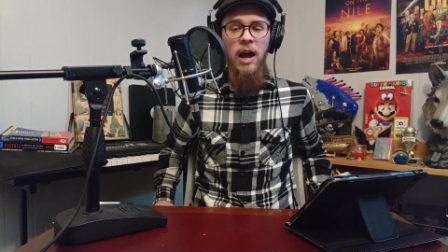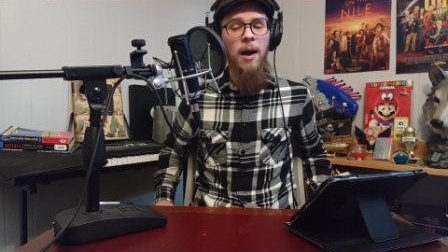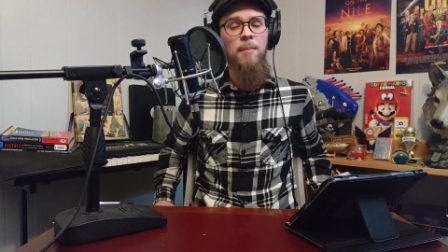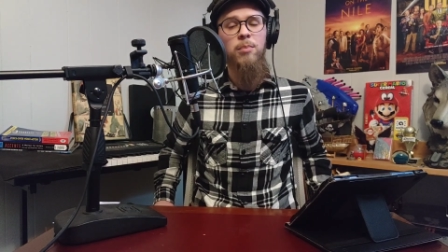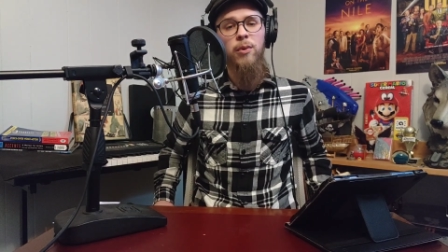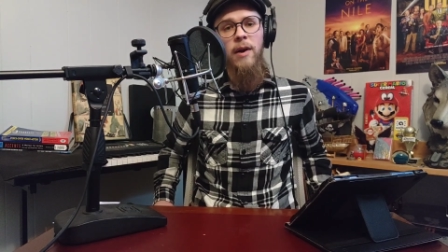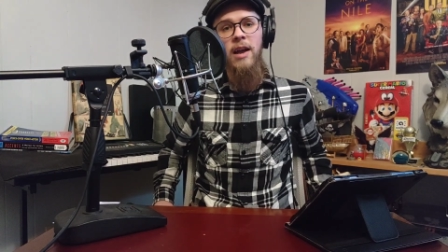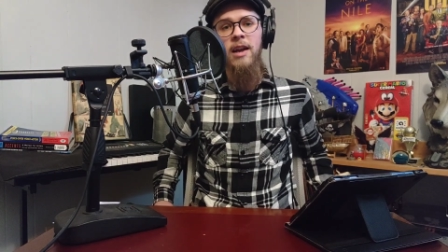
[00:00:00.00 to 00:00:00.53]

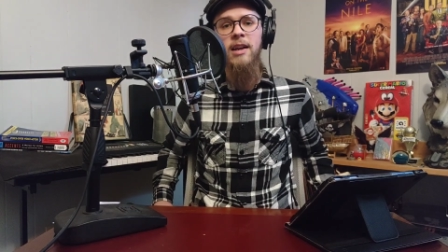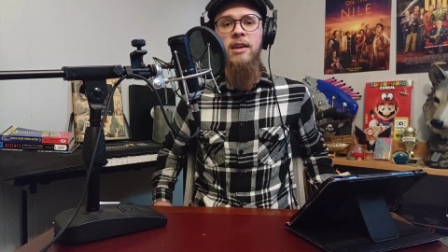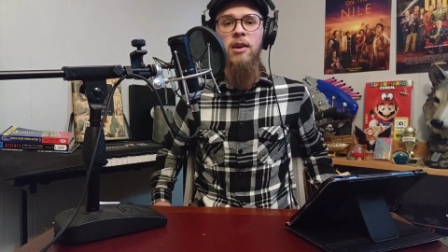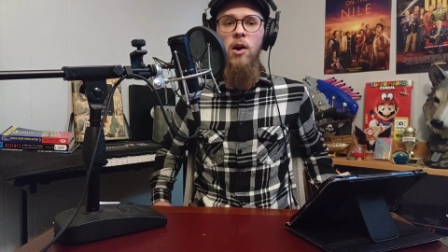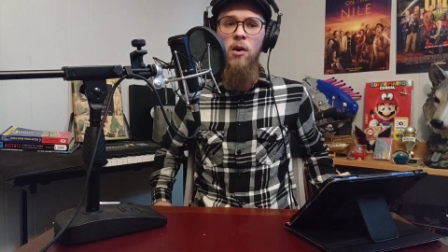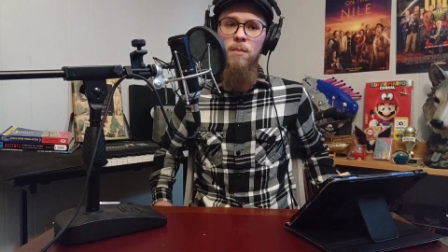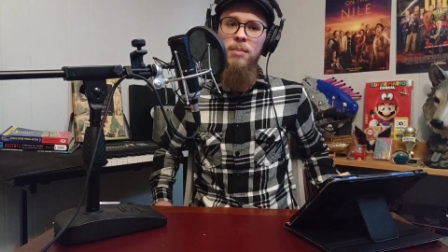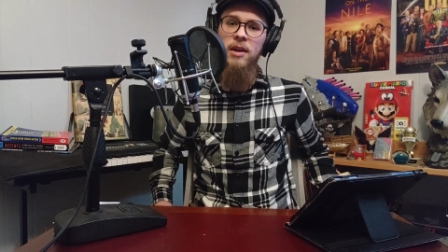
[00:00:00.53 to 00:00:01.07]
I'm praying
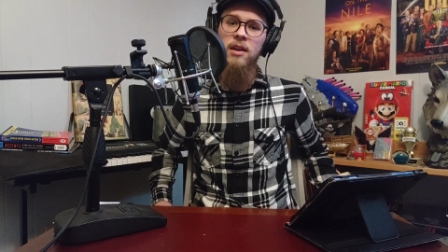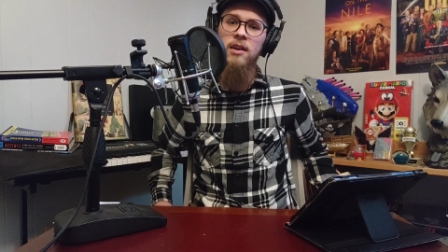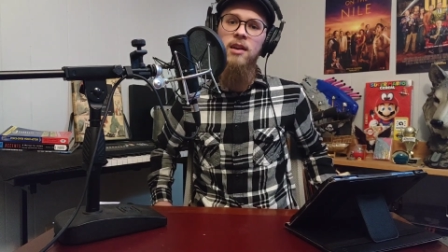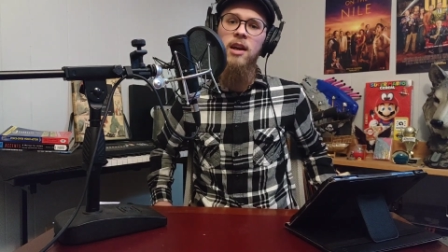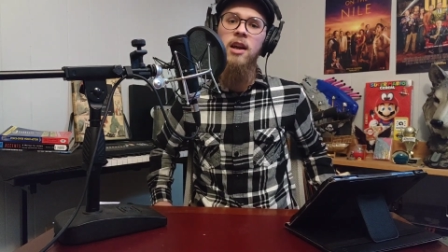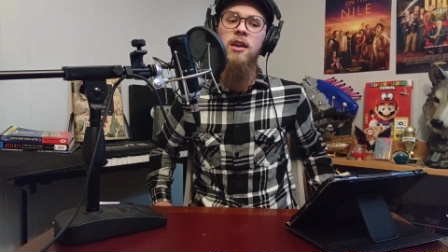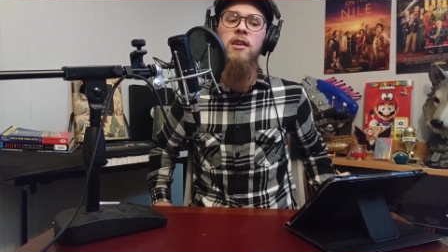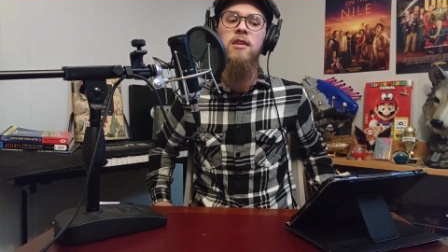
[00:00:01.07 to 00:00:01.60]
and
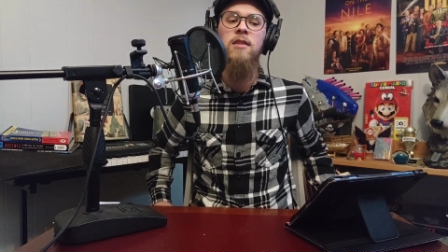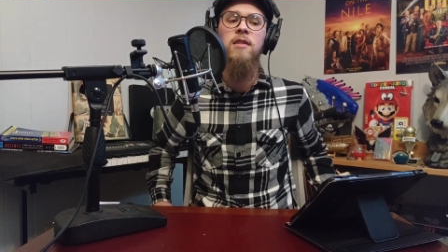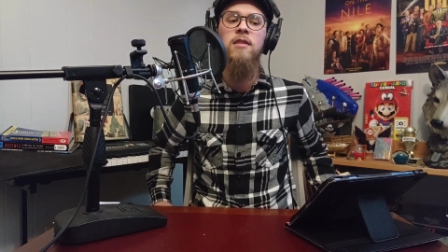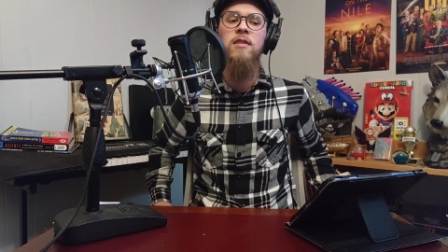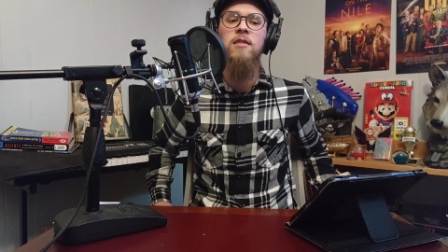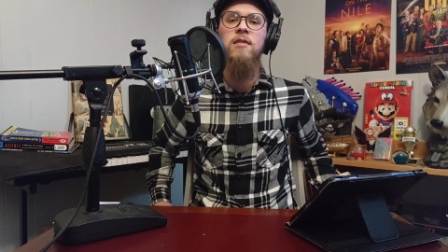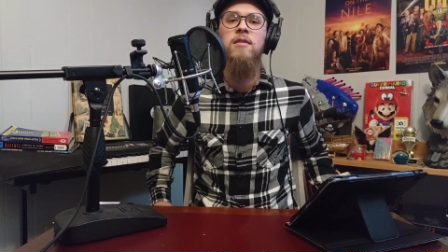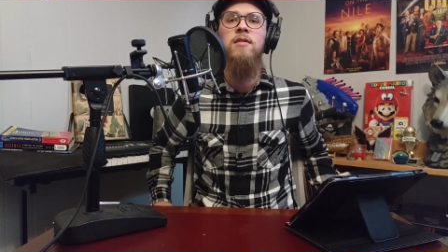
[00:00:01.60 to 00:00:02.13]
hoping and
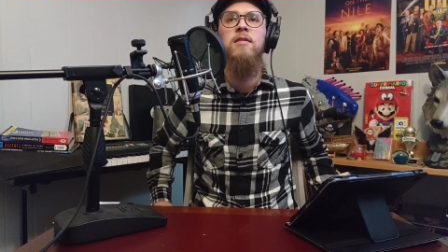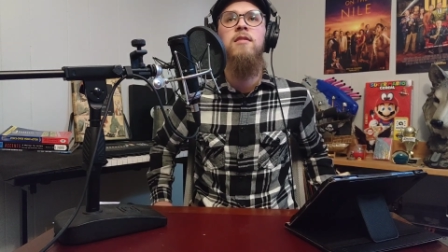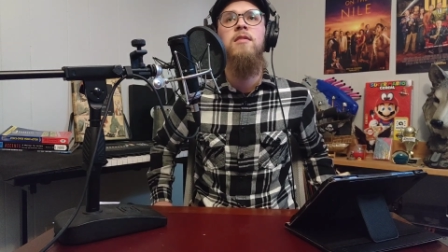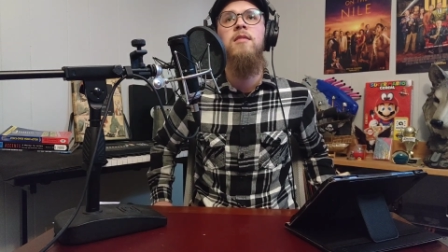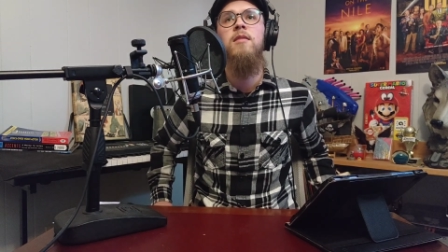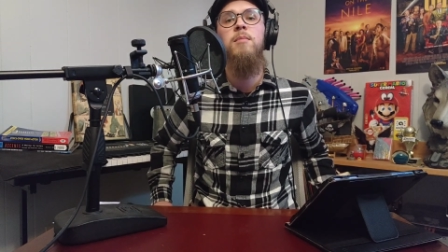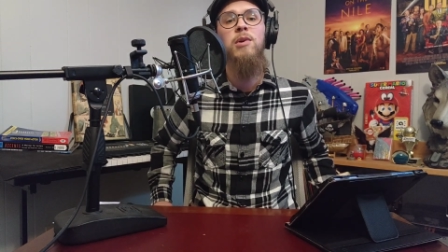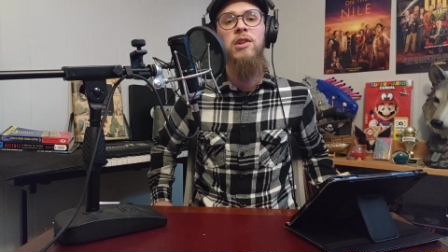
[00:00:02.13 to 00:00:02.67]

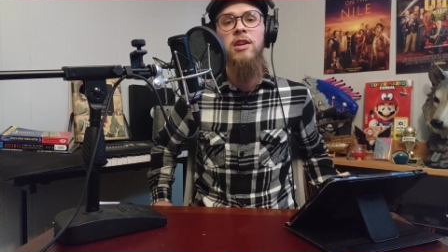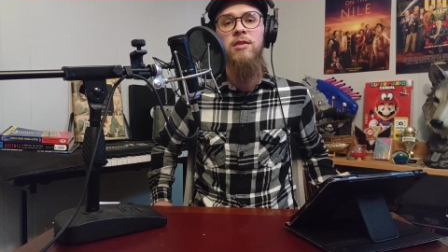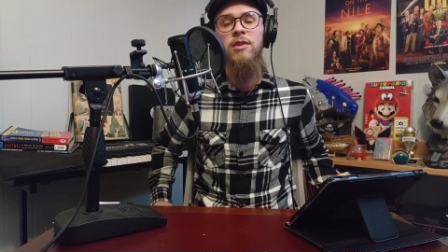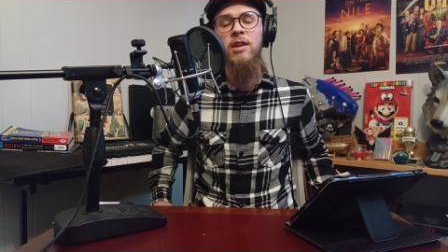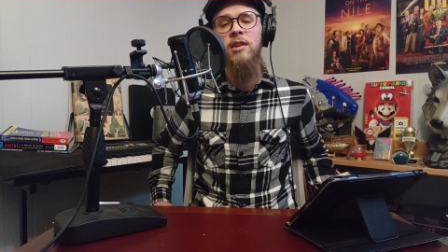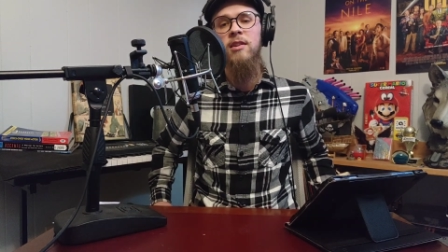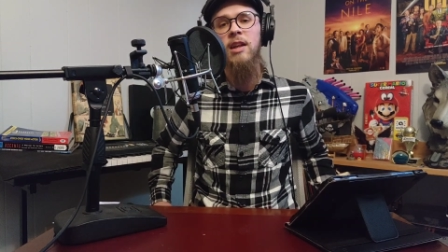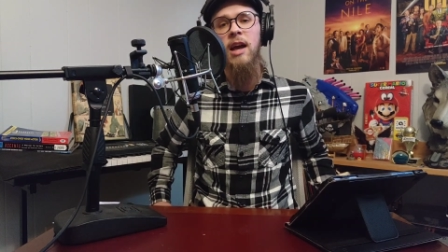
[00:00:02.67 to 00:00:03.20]

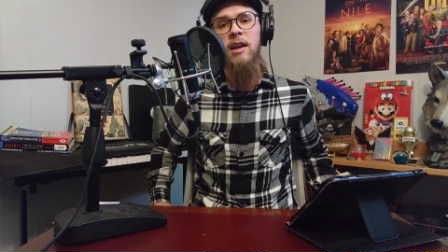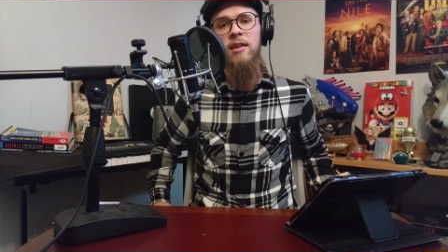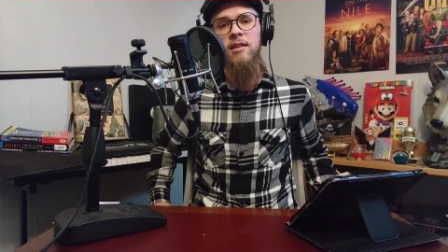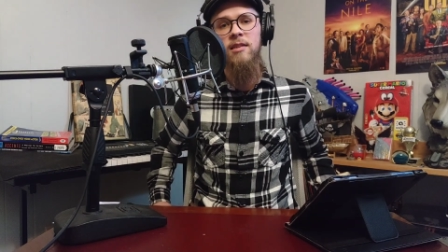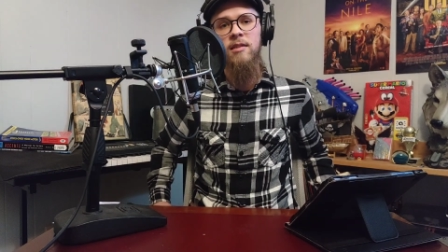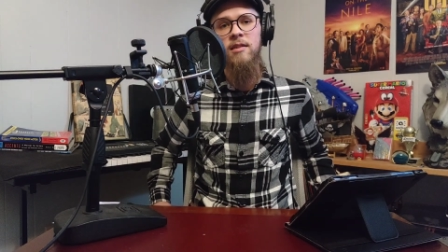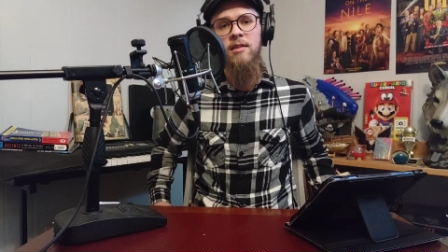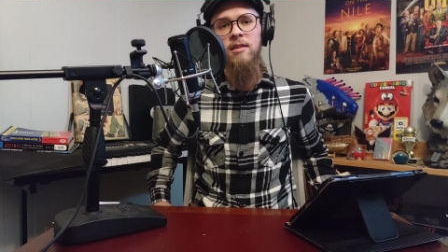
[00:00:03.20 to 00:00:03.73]
believing
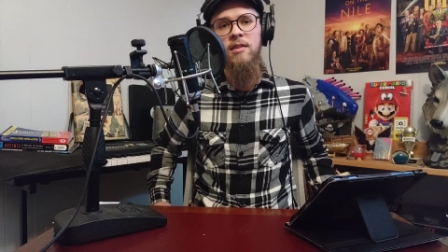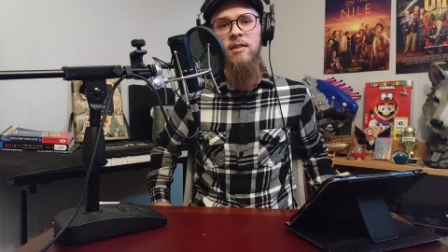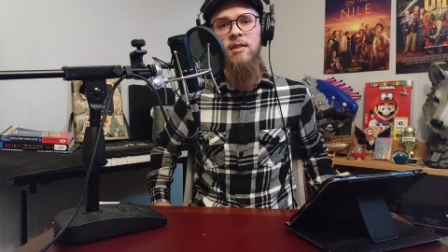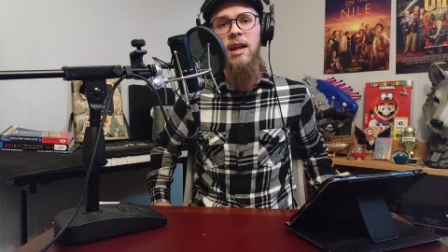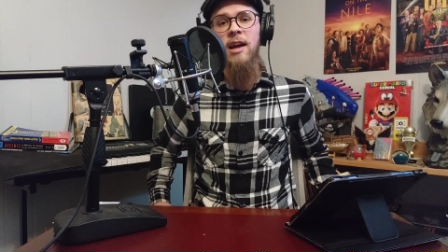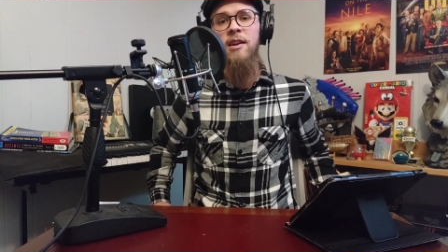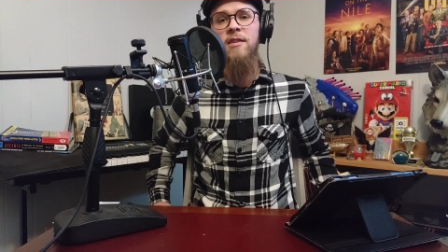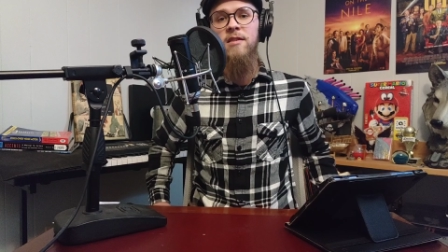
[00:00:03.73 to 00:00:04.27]
that
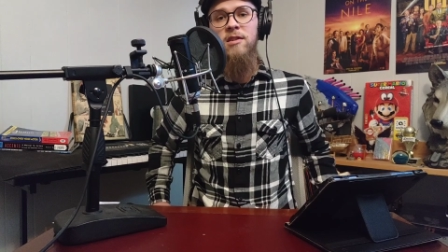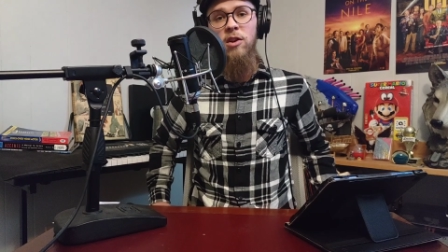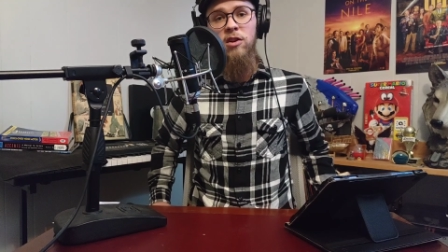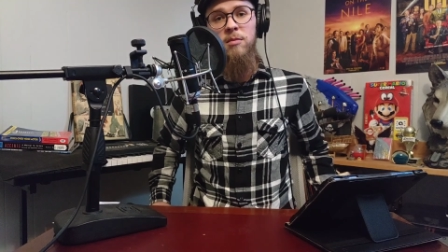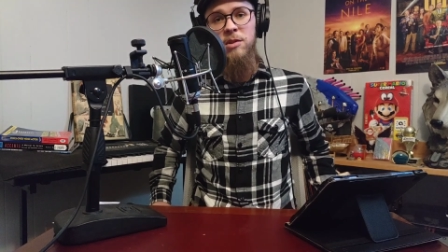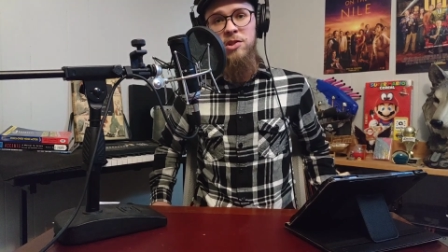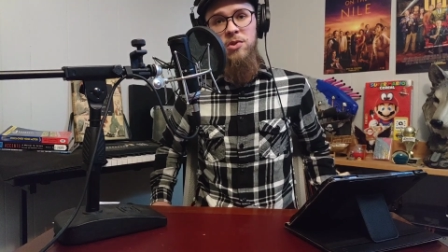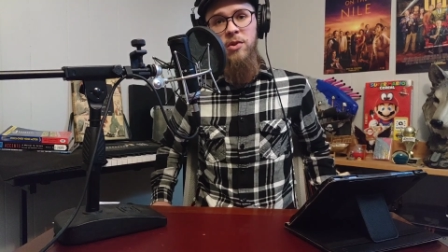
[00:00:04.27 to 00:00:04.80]
that is
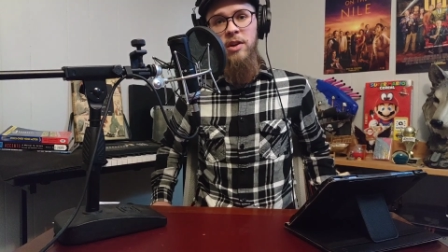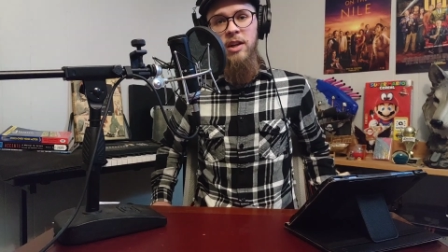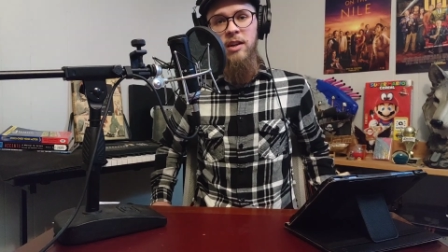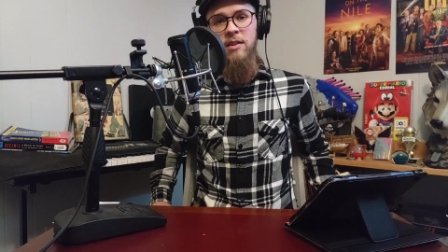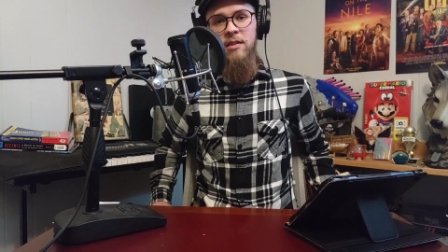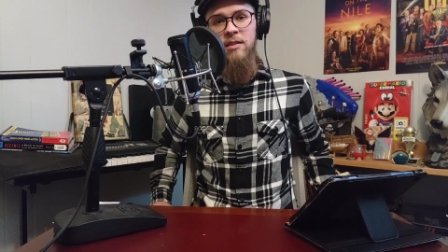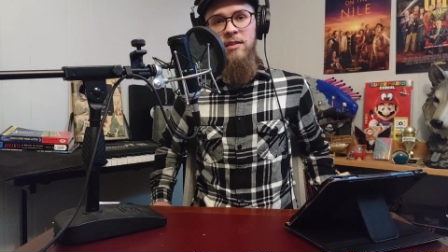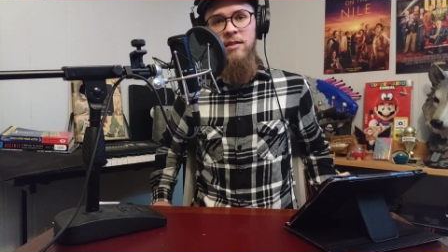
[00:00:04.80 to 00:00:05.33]
still the
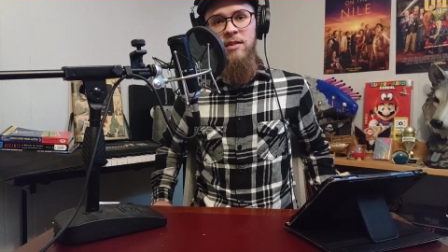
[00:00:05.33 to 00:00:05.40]
majority.